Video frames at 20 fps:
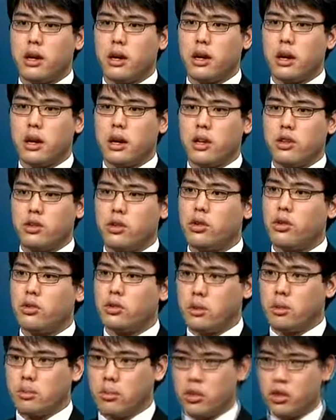uh,
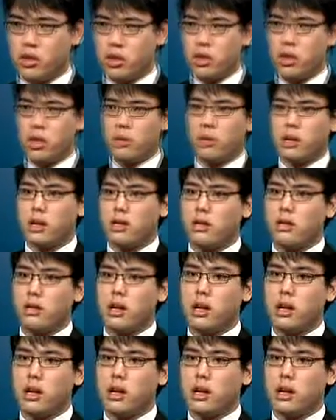introducing position limits.
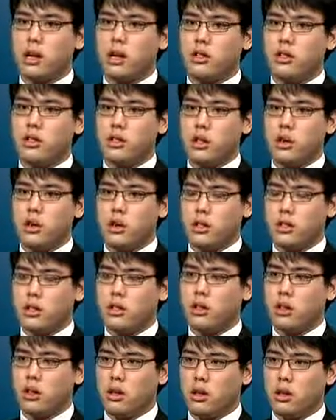so it's
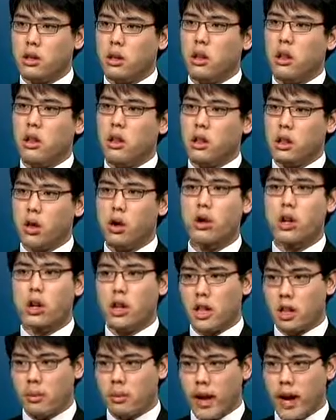still lurking
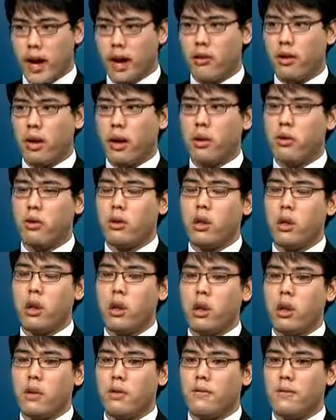in the background.
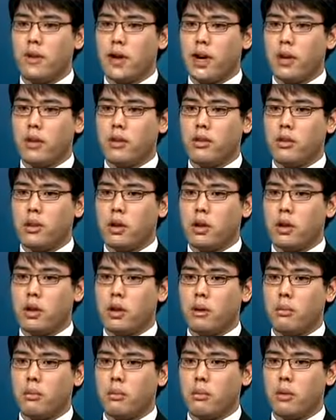In fact,
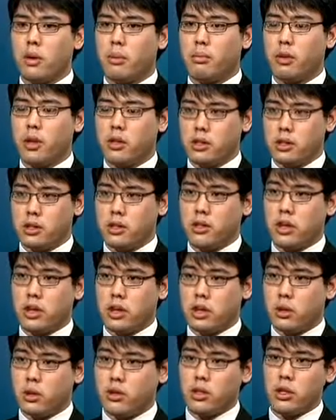um, President
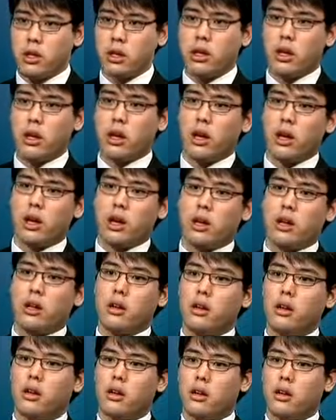Sarkozy and